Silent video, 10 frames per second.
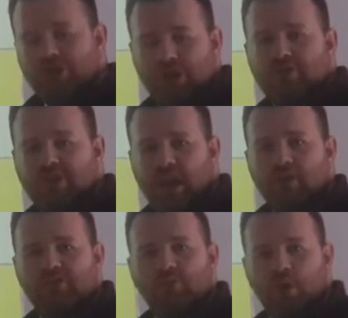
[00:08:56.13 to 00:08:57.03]
choose to
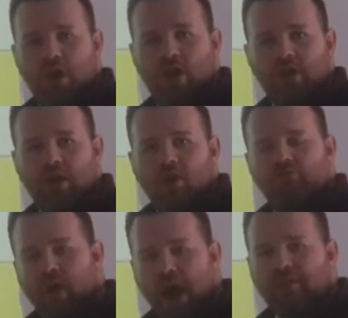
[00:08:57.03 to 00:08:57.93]
go to work
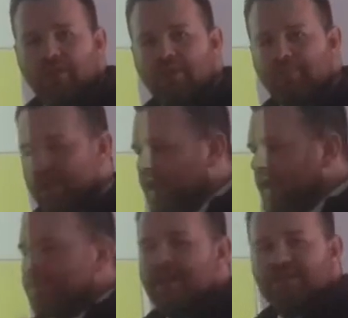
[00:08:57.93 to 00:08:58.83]
rather than
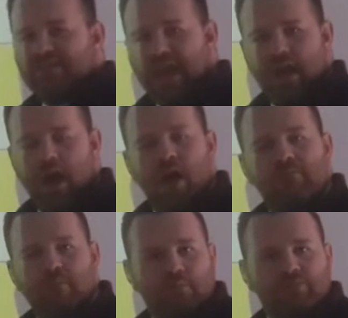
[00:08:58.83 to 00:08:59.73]
be
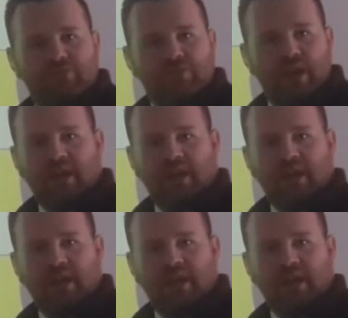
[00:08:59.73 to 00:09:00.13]
stay-at-home mums.